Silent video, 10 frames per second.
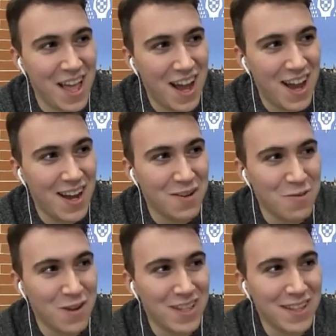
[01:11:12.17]
And
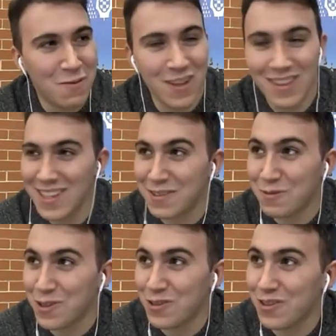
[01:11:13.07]
one last
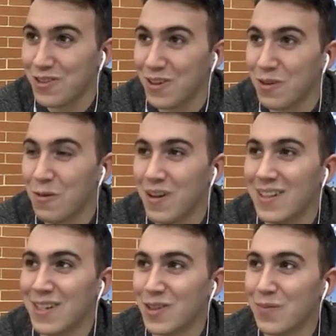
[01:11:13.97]
question or one
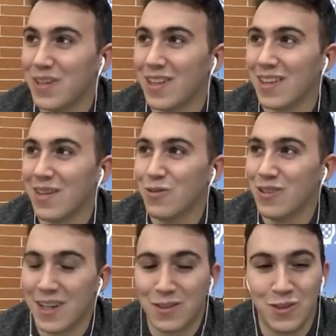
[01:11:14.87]
last topic that I would
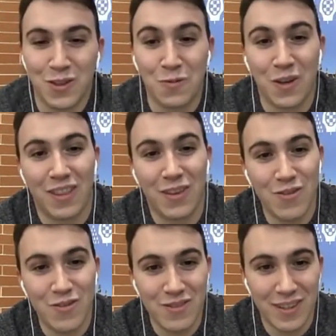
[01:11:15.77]
like to talk with
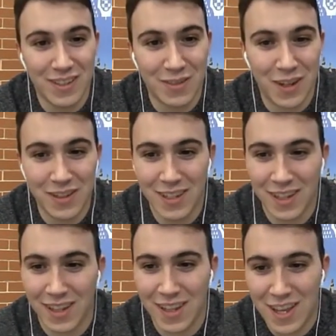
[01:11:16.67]
you is about
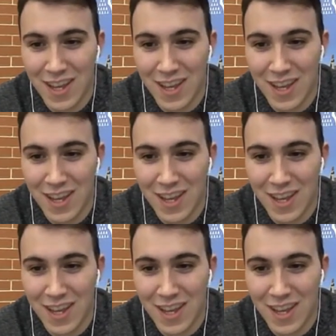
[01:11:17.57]
the